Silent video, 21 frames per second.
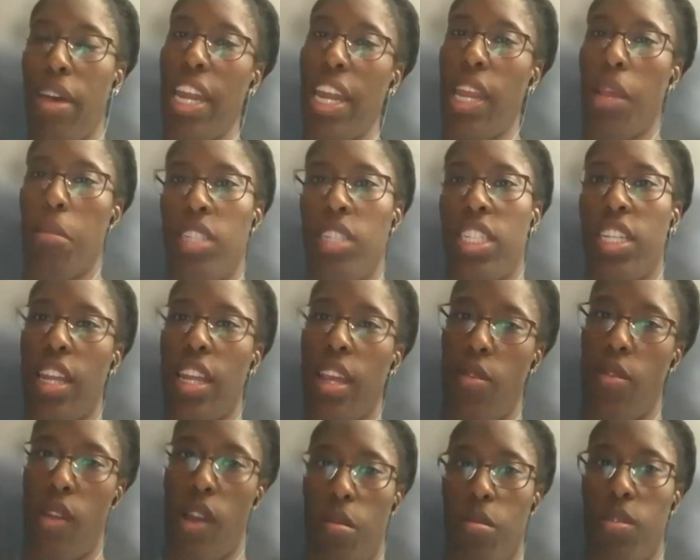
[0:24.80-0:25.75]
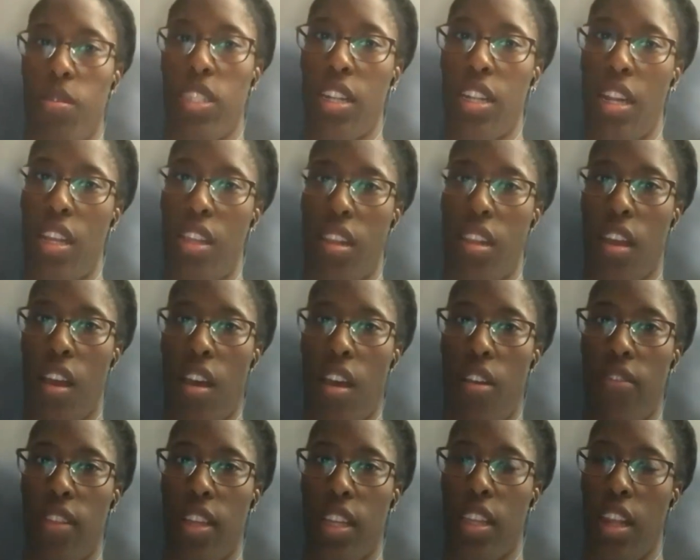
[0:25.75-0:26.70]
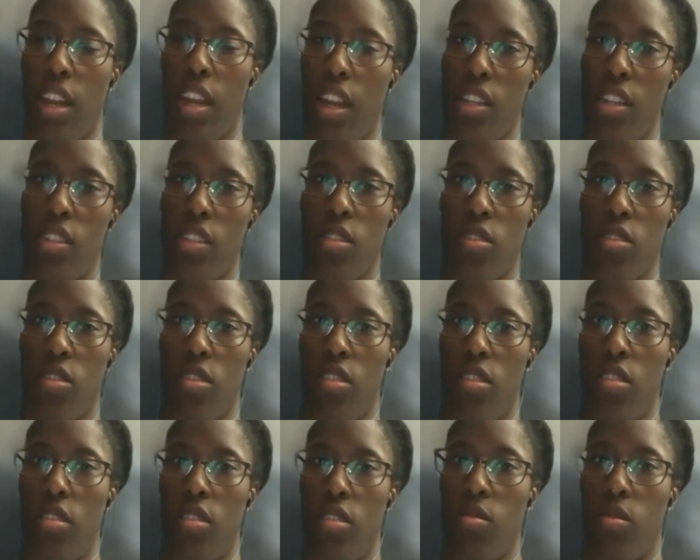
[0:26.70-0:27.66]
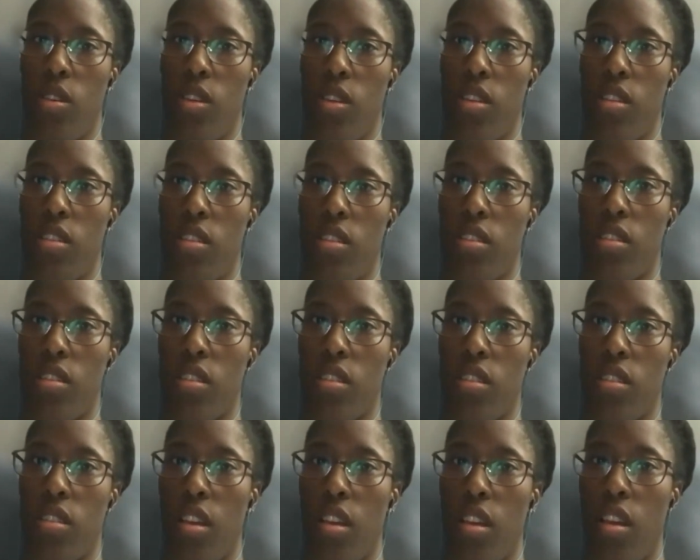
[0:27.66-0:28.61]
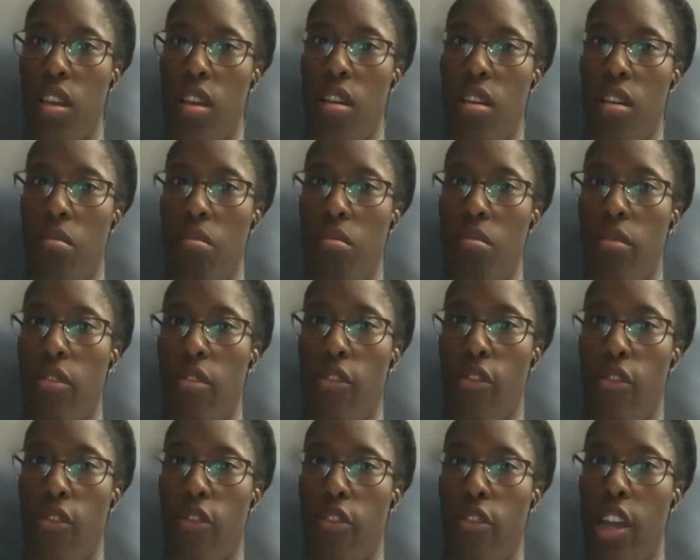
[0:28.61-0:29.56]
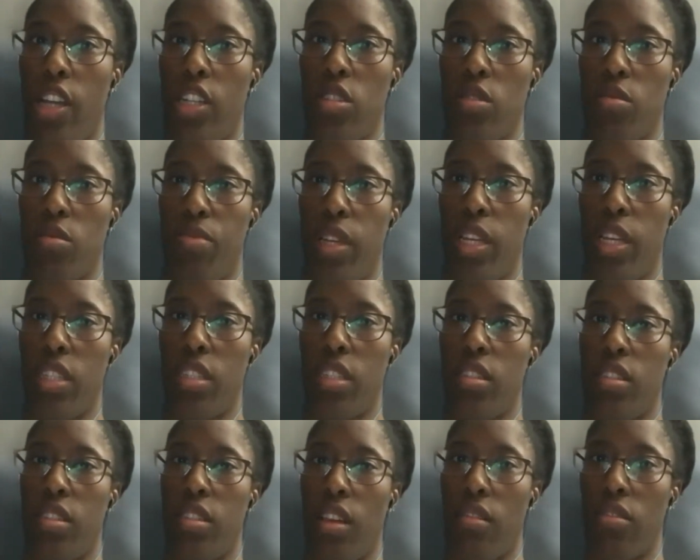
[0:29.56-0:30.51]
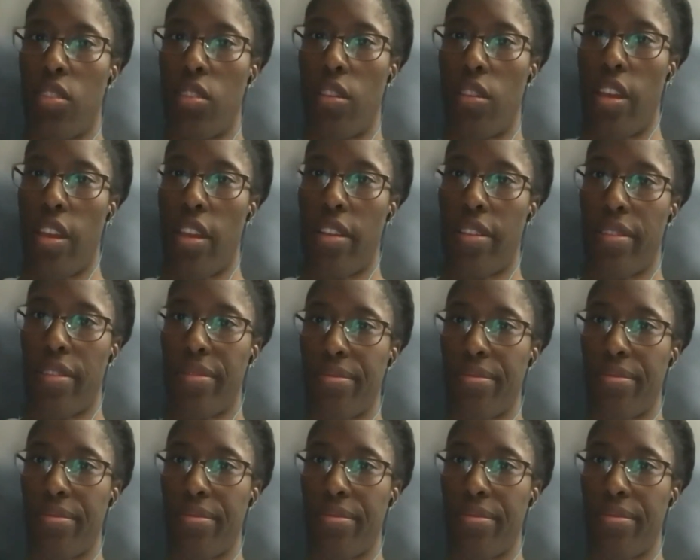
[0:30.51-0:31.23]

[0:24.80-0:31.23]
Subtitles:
my name is Janae Robertson, and the conflict that I chose to do was fragile peace in South Sudan.